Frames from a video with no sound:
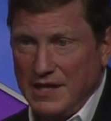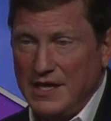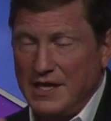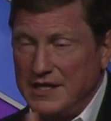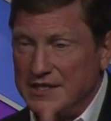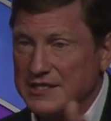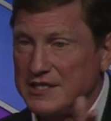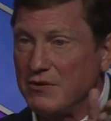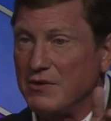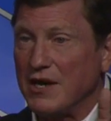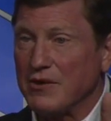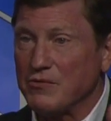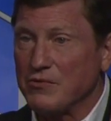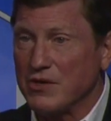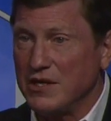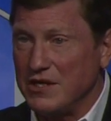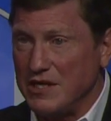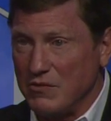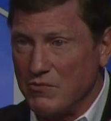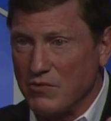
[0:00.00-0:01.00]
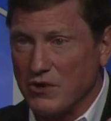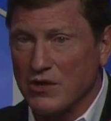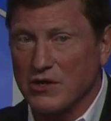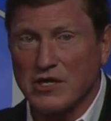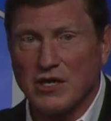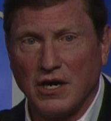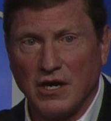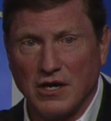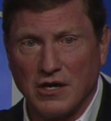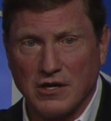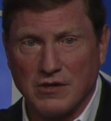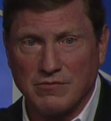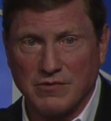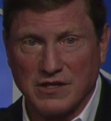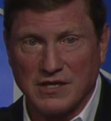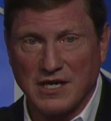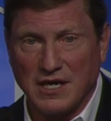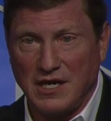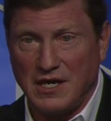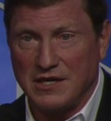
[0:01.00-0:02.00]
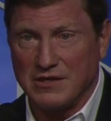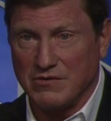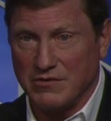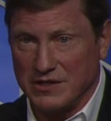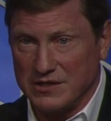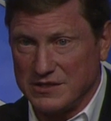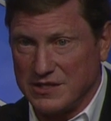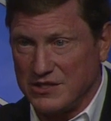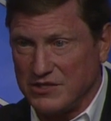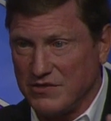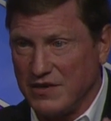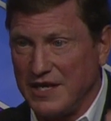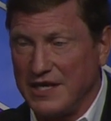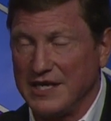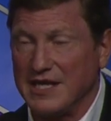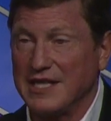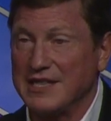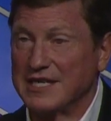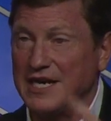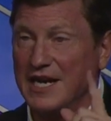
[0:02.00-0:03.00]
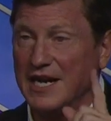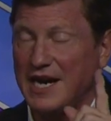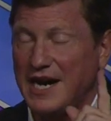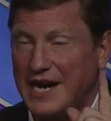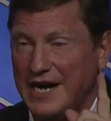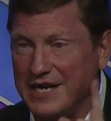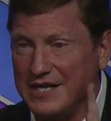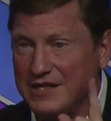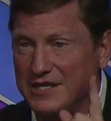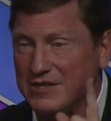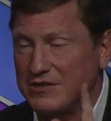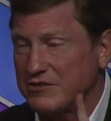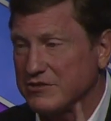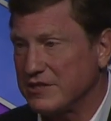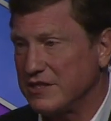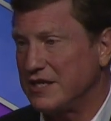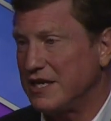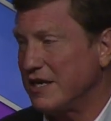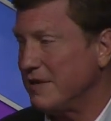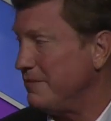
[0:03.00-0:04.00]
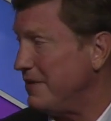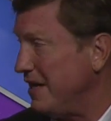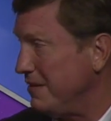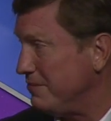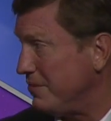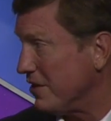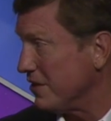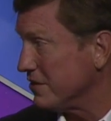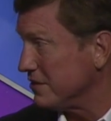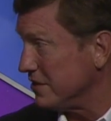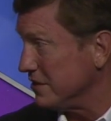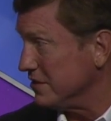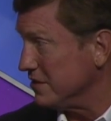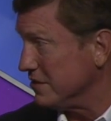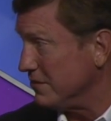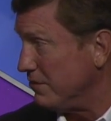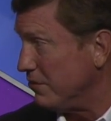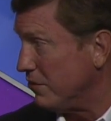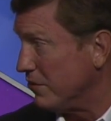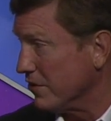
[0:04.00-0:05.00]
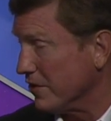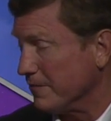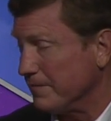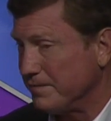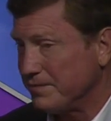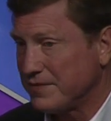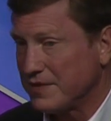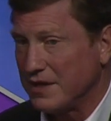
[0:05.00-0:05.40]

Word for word: And so I really work hard with Congress to try and get that. I think there's a lot of bipartisan mm-hmm. support.